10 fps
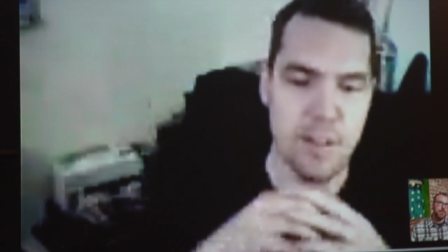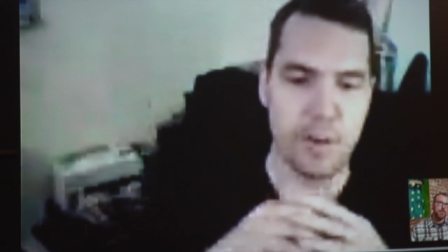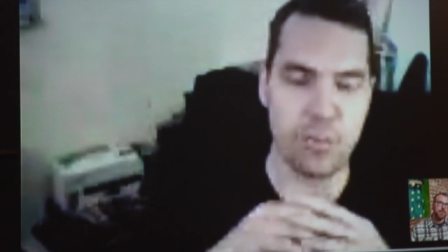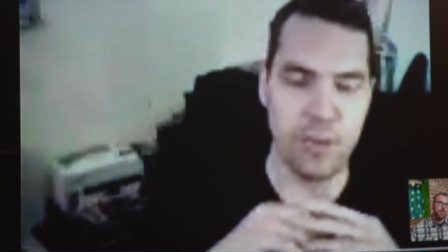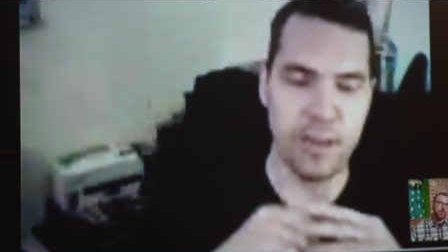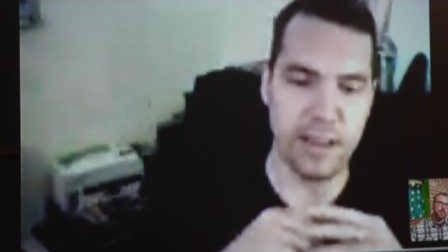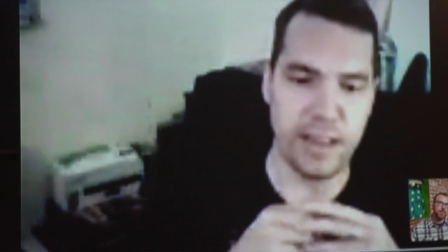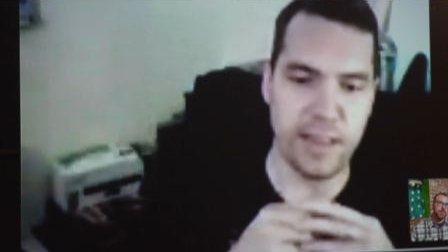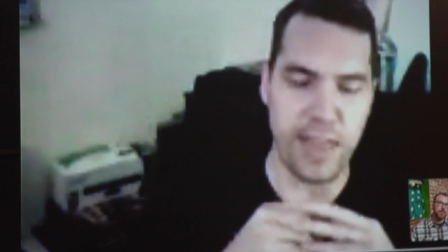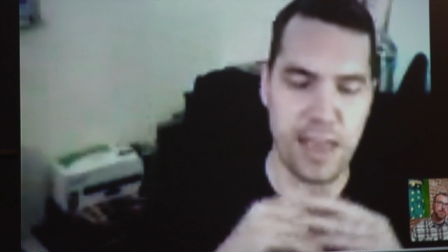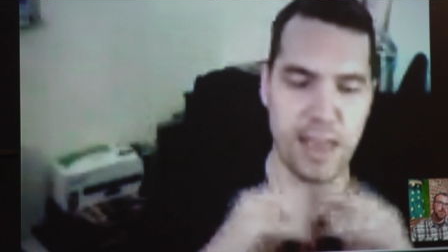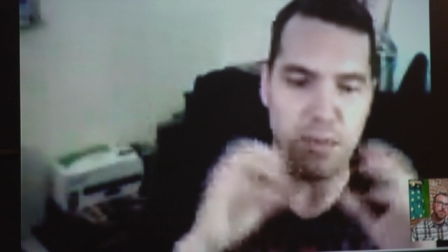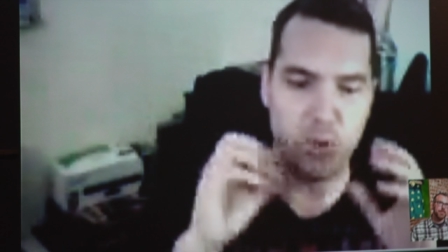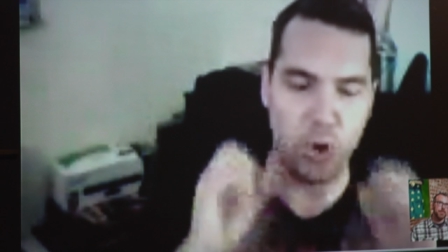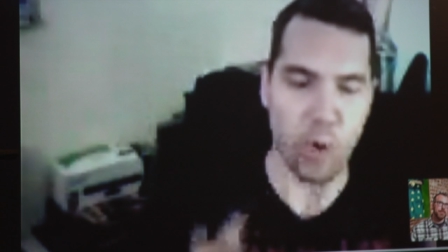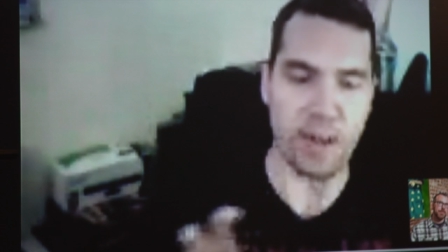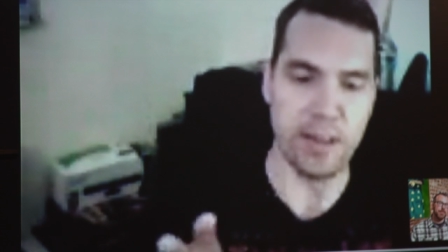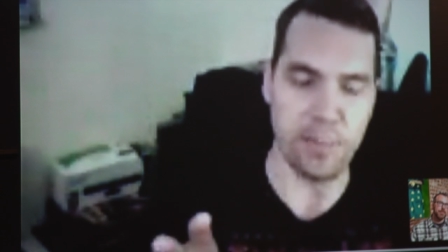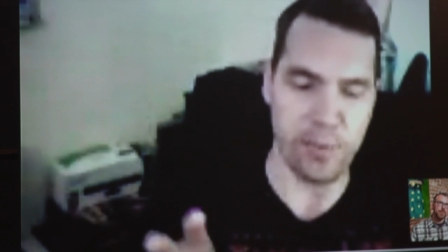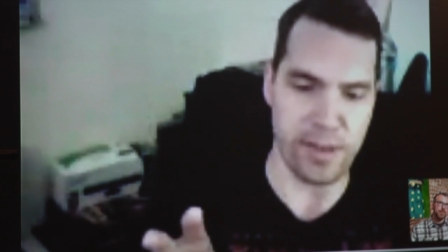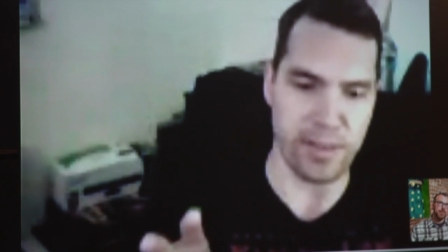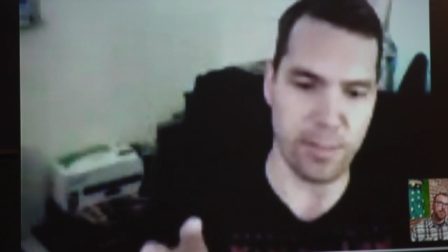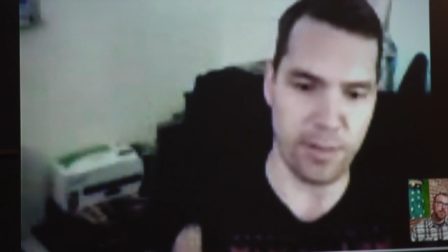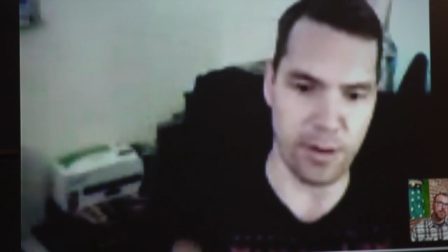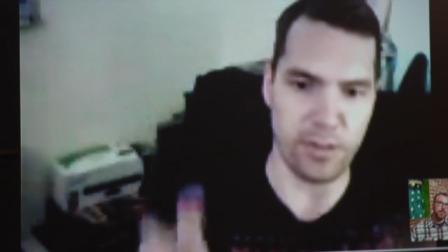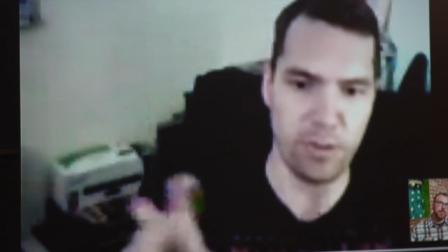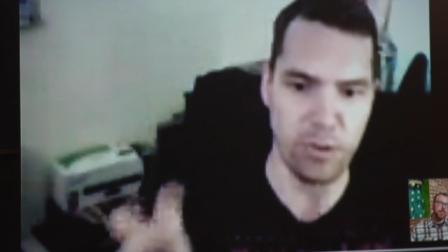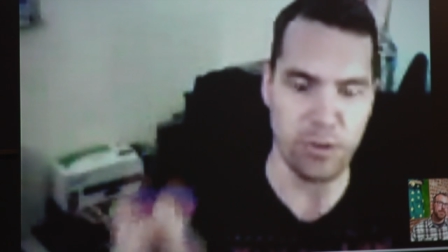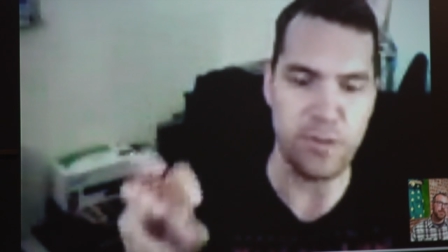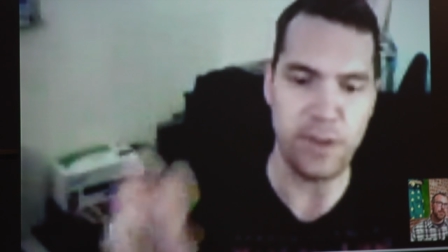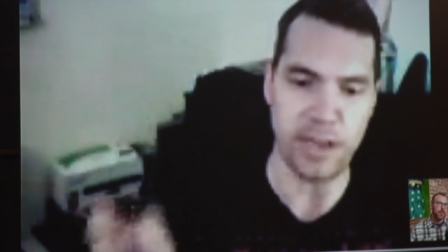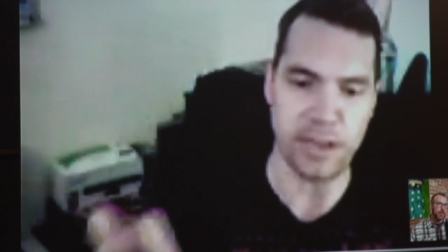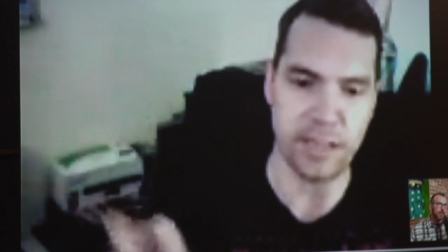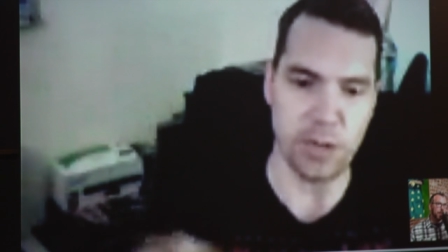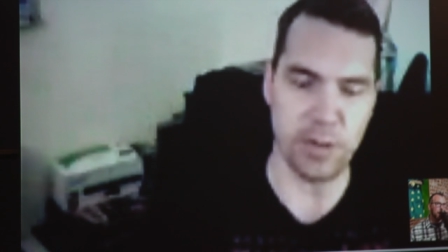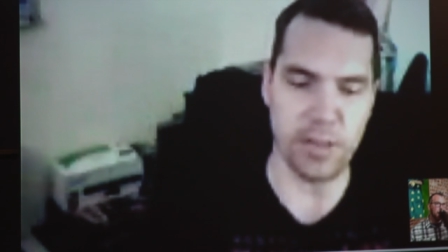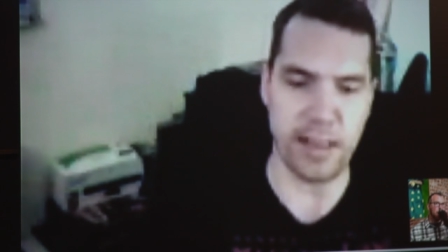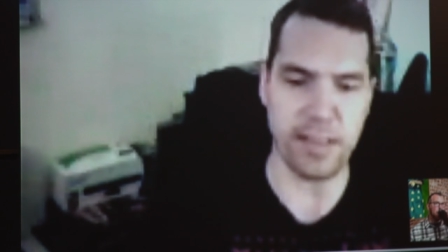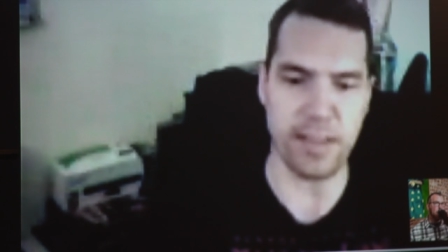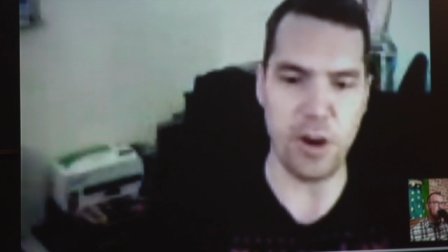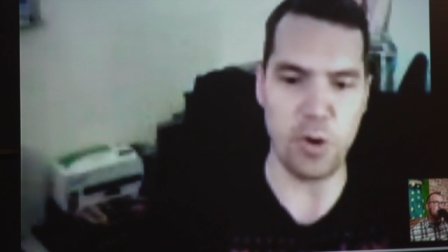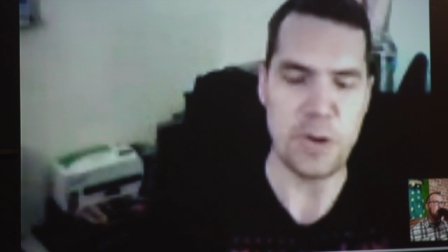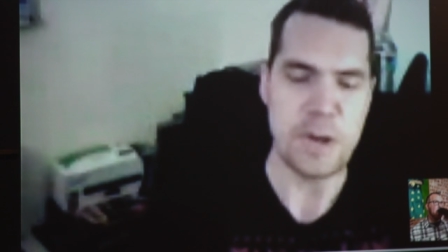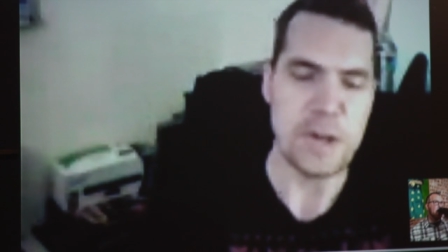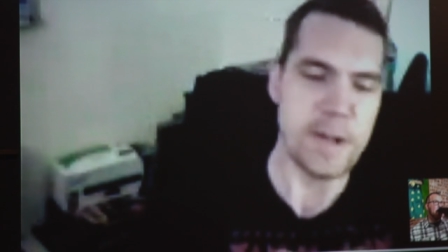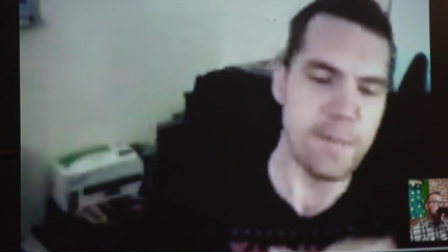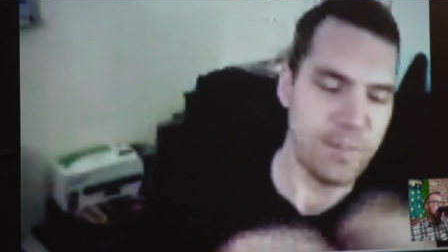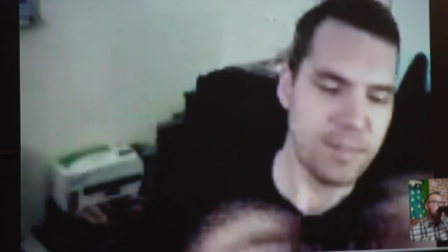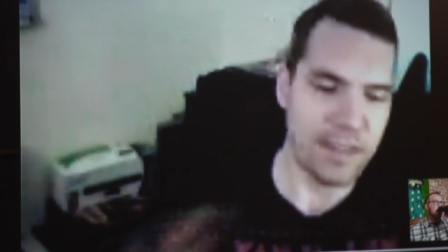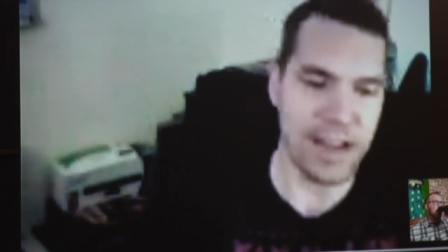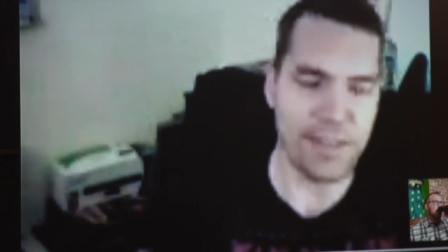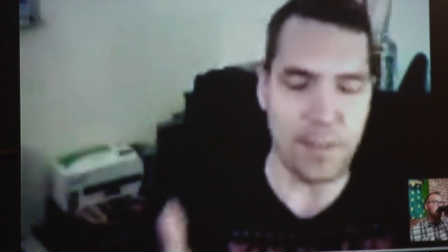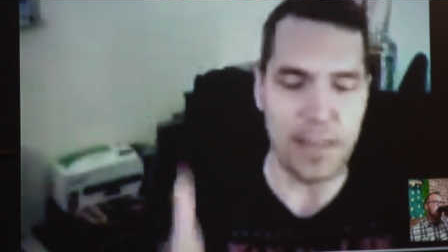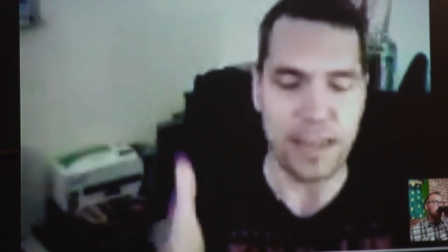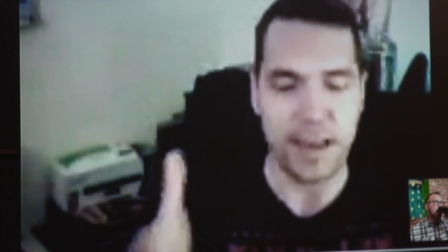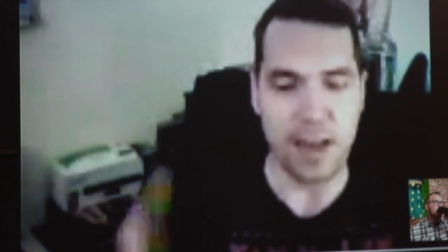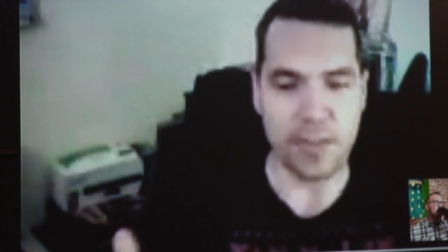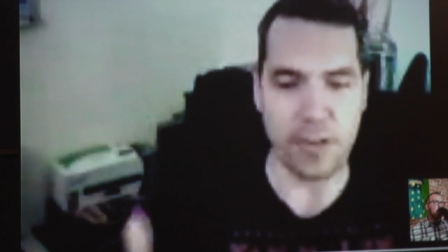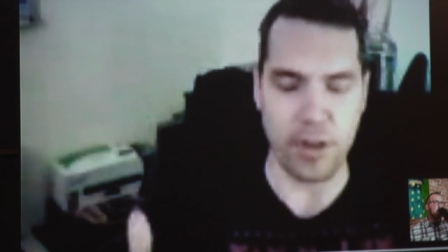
but really they it quickly presents the player with two or three very clear ones, and so it doesn't have to be cover.